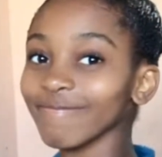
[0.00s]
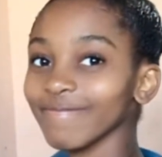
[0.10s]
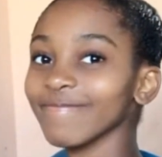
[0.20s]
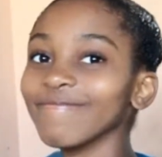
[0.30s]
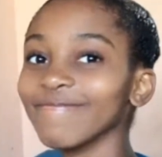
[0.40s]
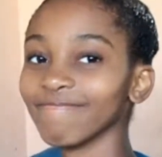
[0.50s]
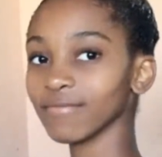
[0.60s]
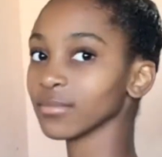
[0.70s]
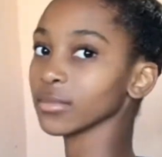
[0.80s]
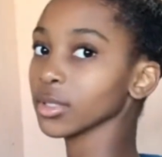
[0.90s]
An
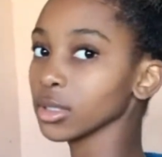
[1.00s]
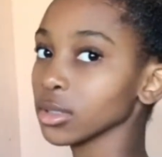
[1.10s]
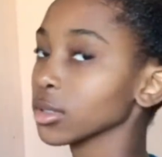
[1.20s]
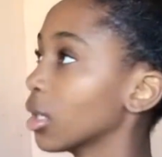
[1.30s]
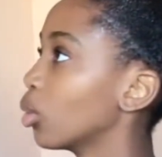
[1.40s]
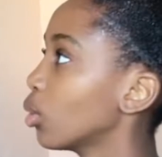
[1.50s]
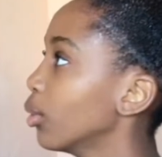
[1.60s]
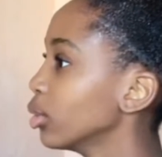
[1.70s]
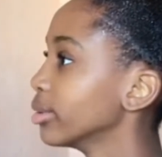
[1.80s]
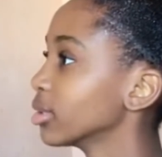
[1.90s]
hour
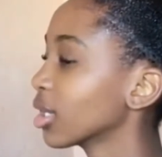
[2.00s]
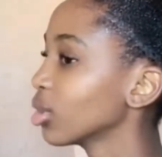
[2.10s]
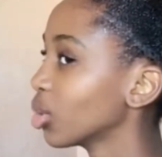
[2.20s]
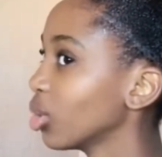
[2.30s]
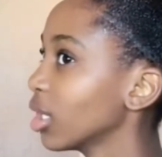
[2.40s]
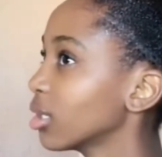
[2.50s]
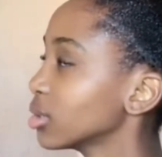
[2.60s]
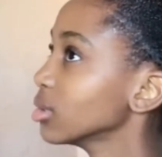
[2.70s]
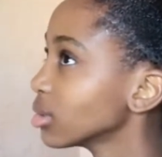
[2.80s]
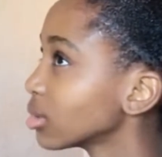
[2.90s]
later.
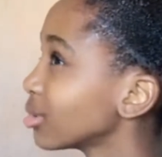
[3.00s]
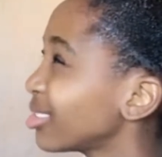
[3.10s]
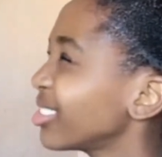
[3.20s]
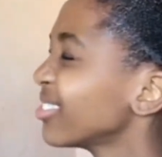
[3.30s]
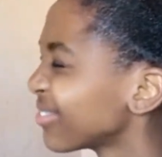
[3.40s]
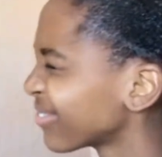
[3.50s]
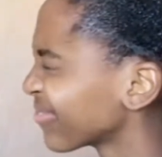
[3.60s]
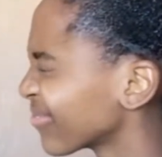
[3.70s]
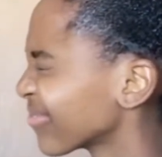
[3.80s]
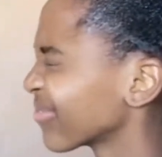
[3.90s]
So
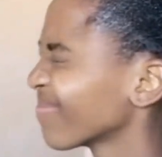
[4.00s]
I'm